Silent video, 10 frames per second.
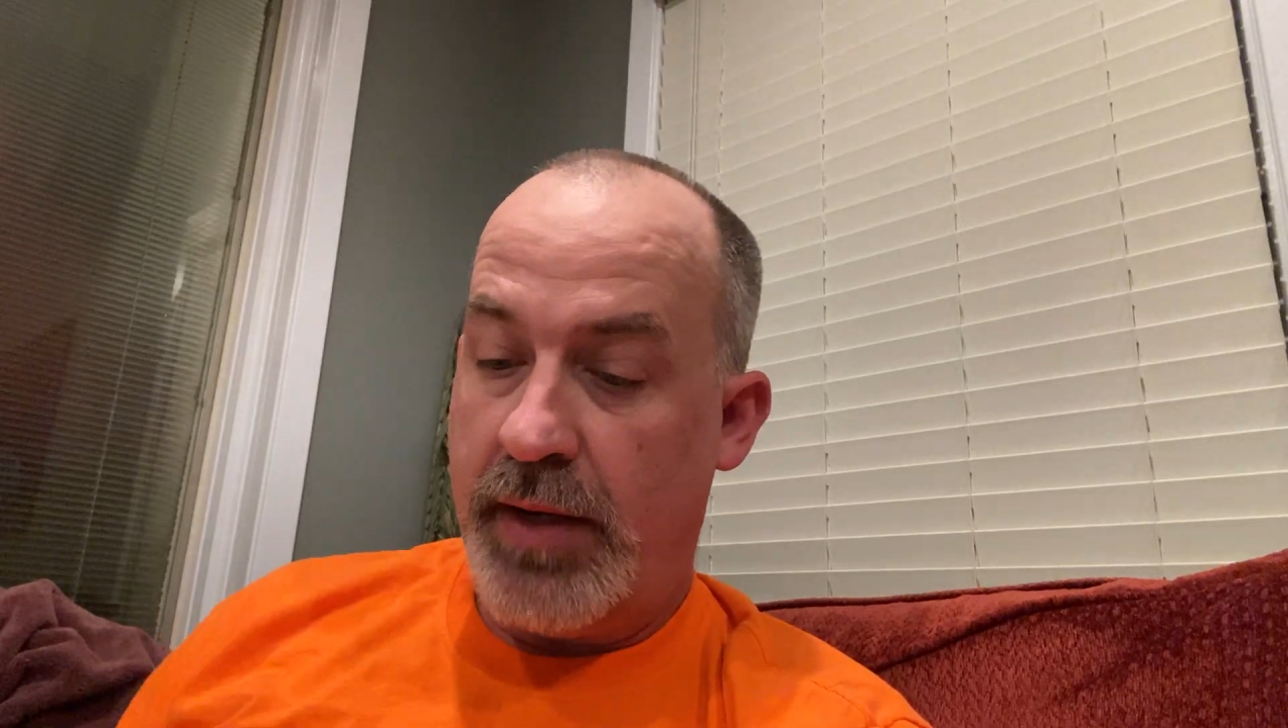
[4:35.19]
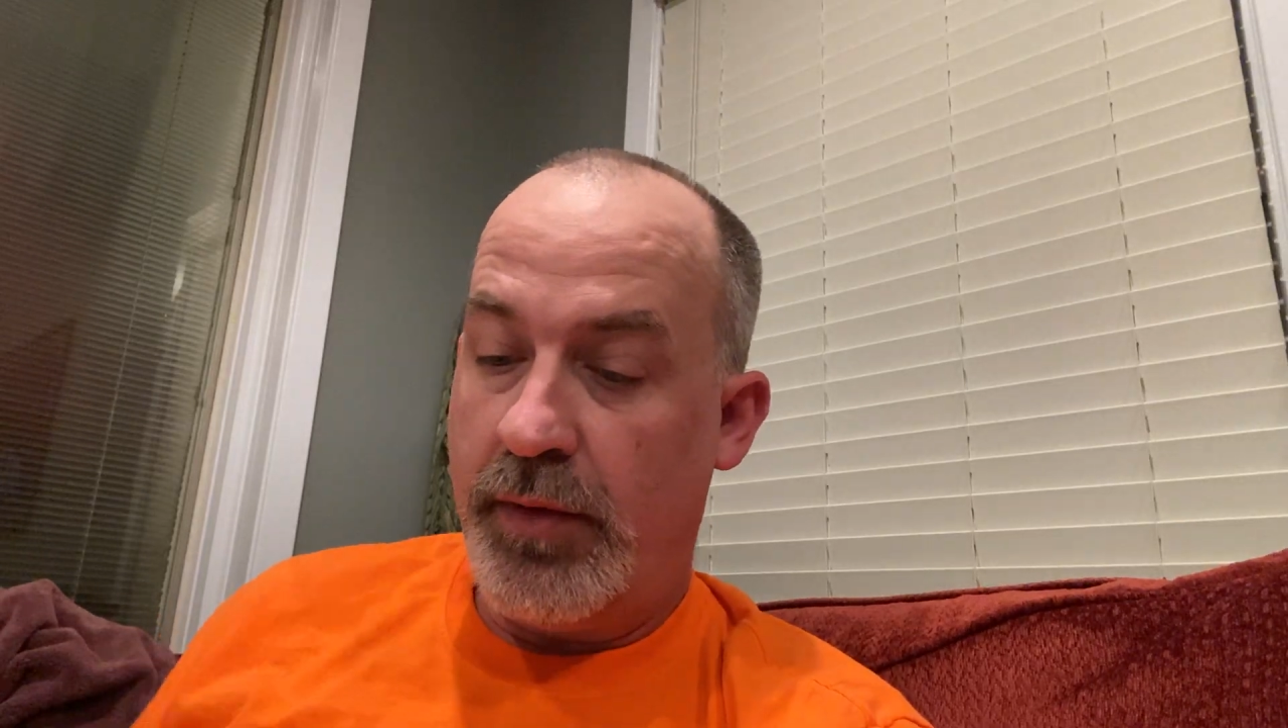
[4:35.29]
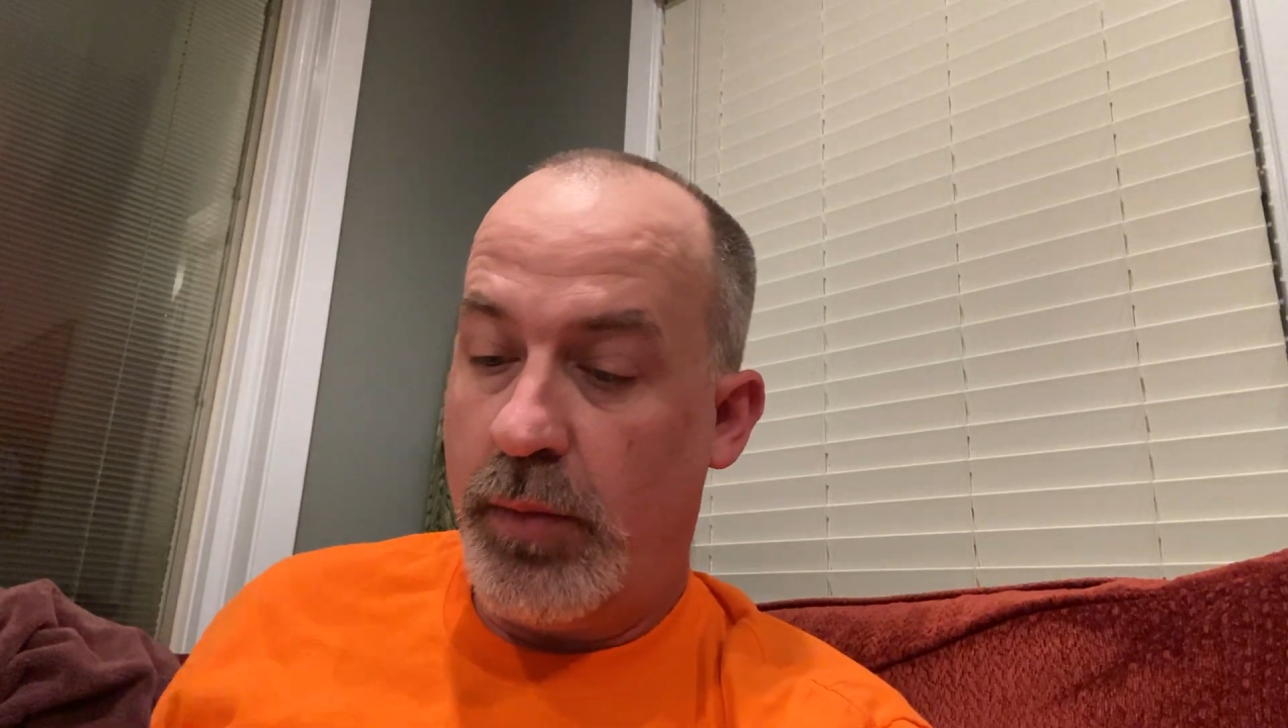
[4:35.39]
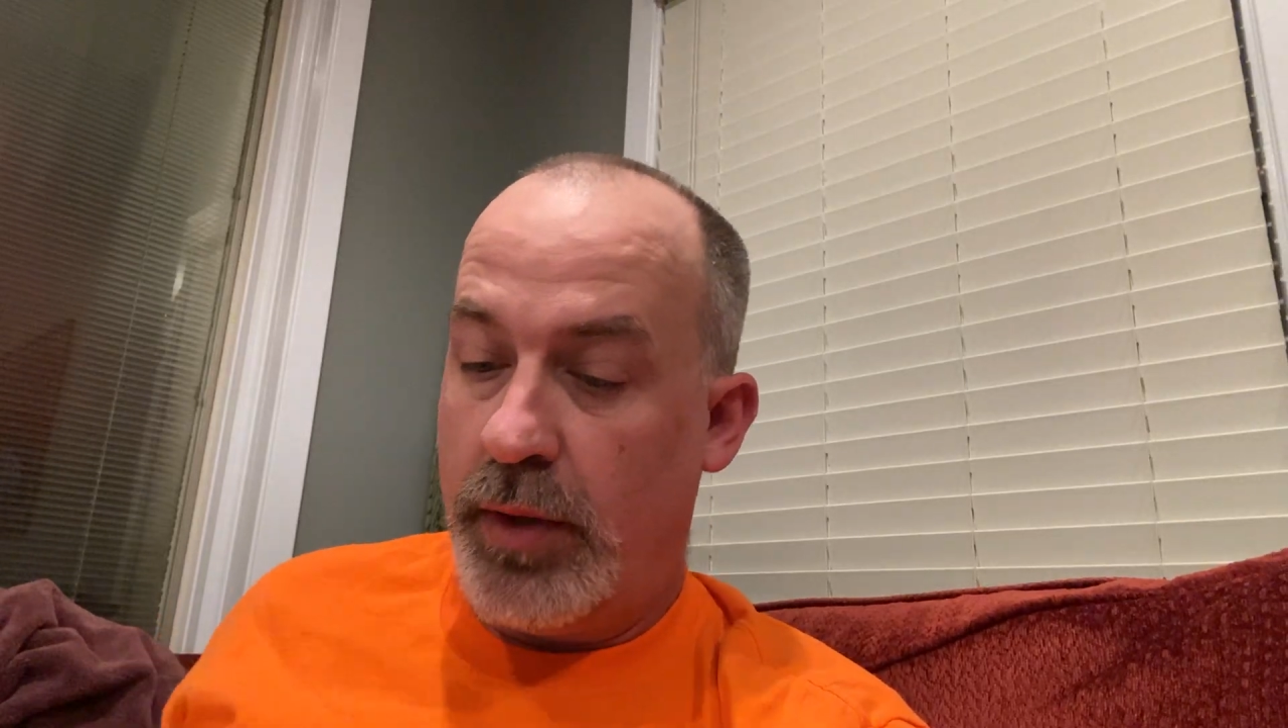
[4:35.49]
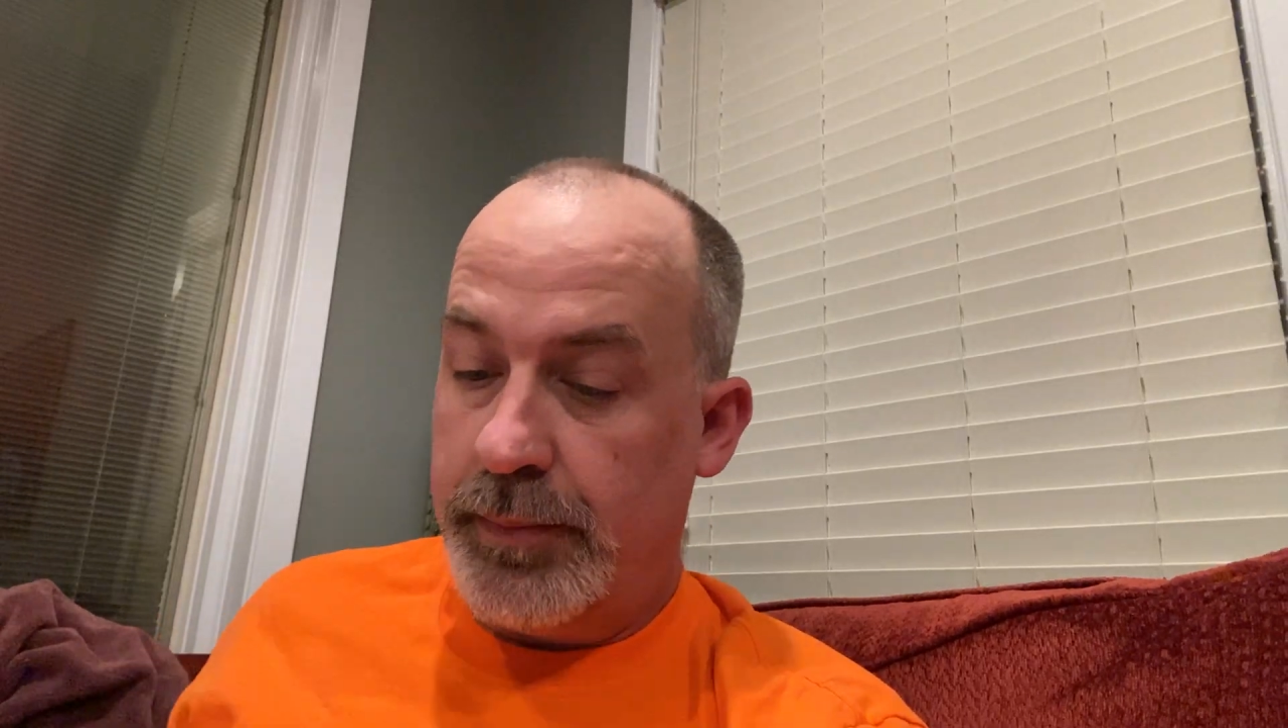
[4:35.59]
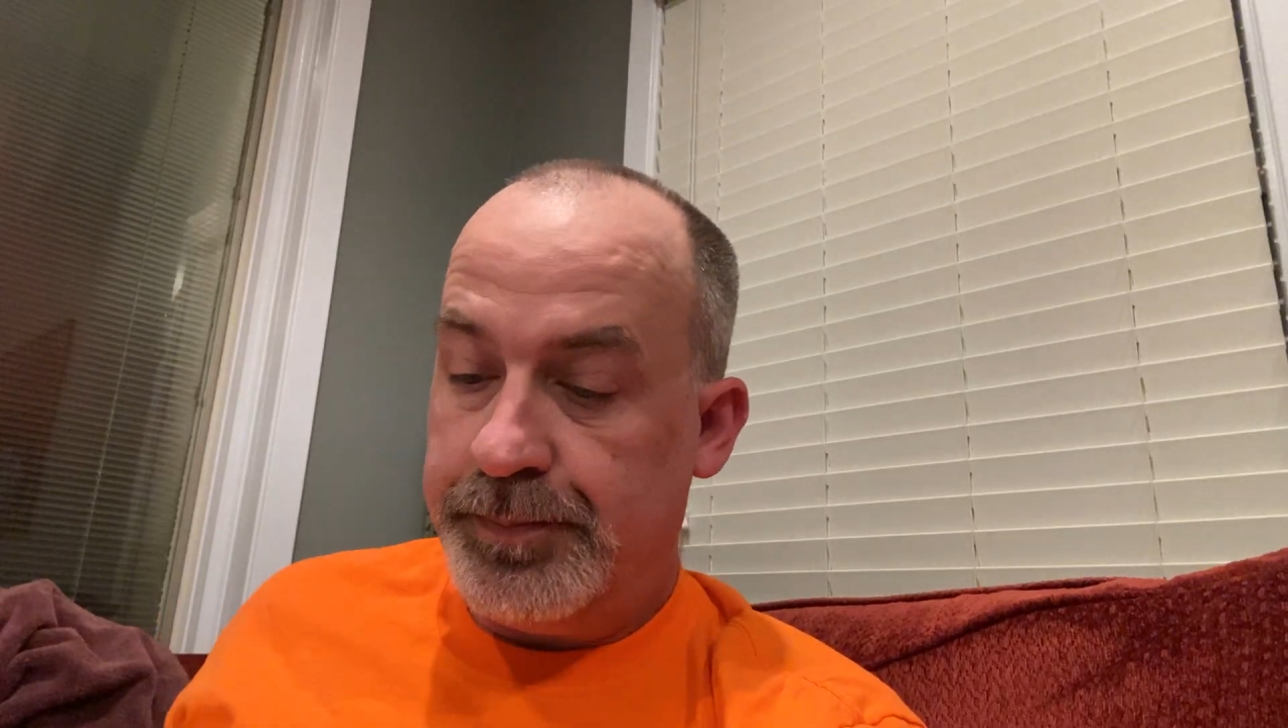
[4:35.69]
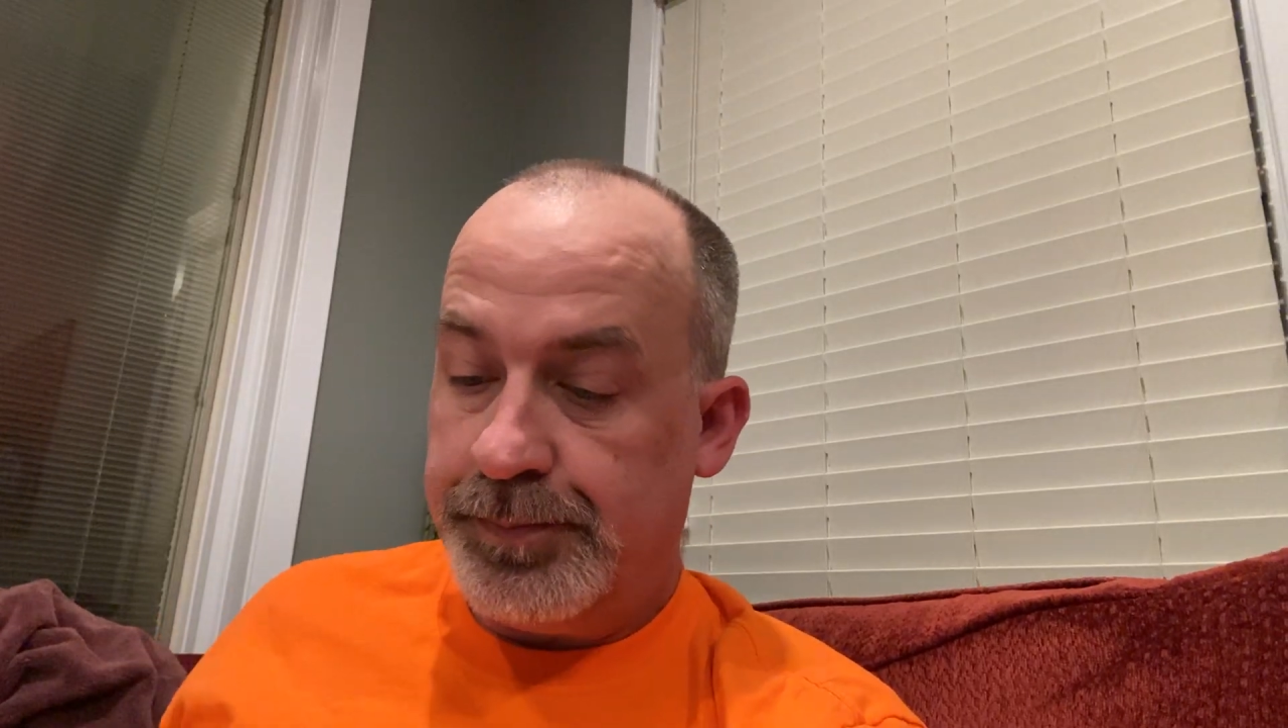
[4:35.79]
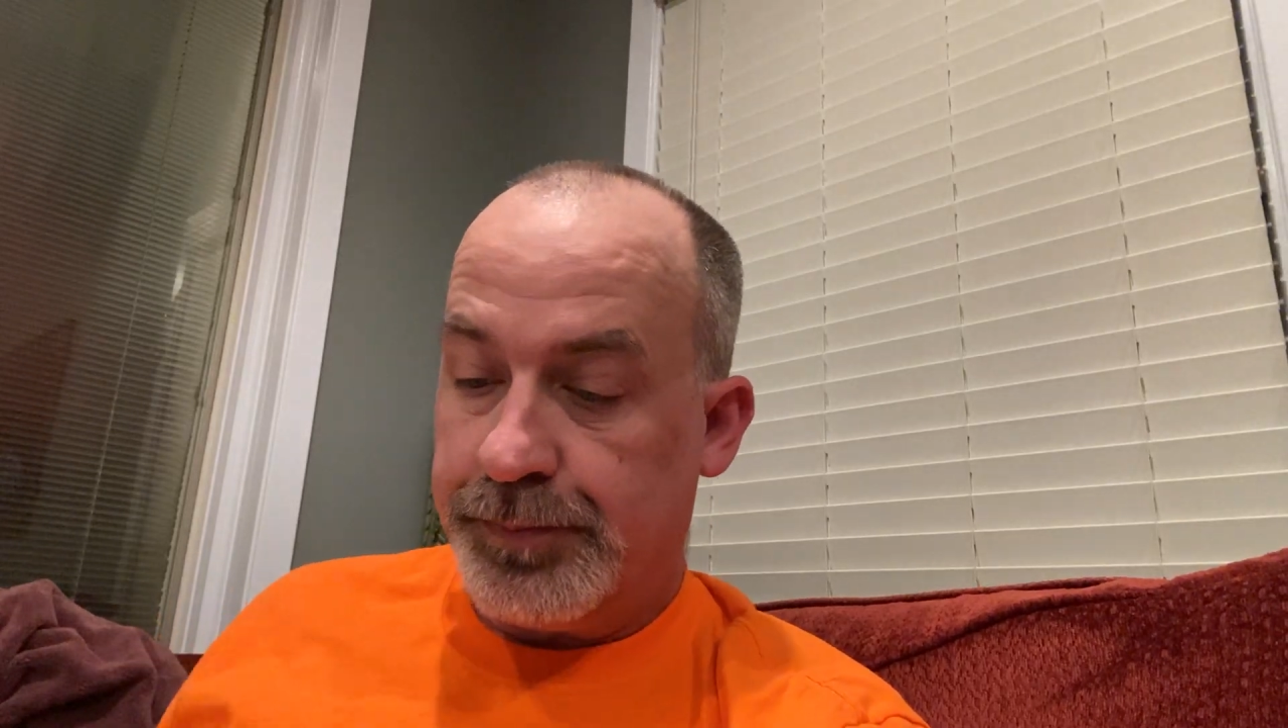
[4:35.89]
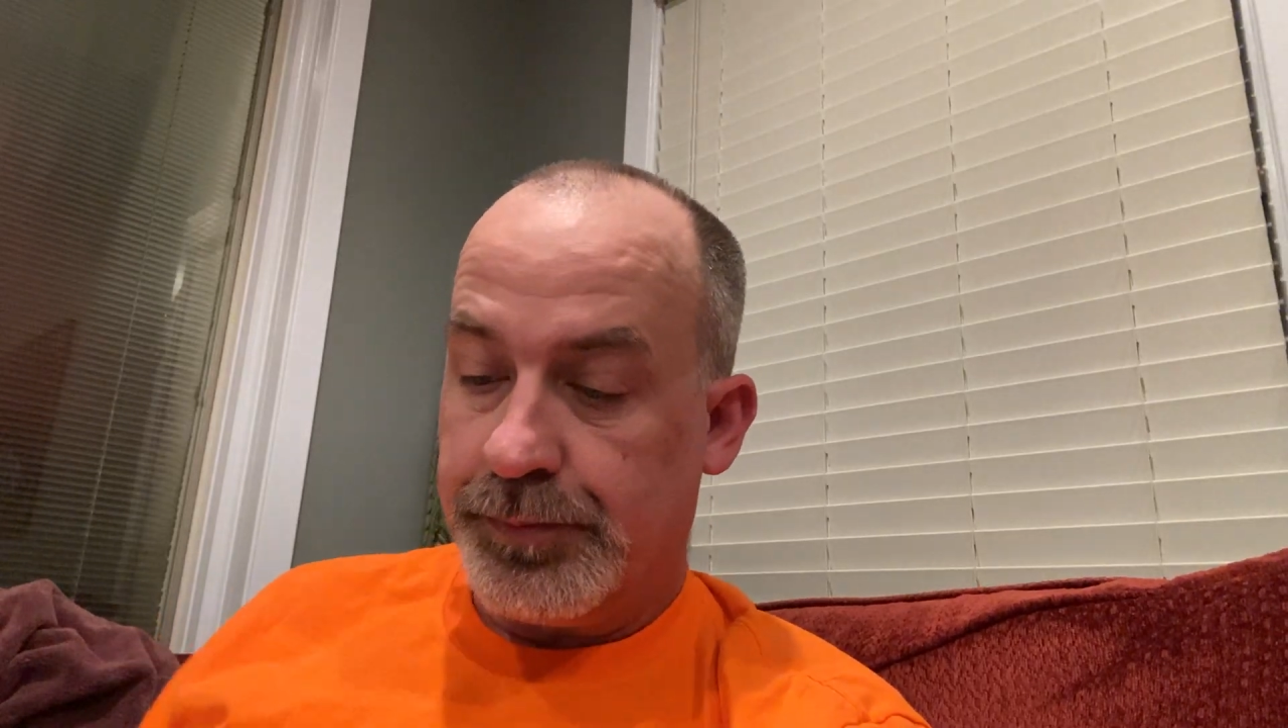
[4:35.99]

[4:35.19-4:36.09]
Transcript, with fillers: everyone.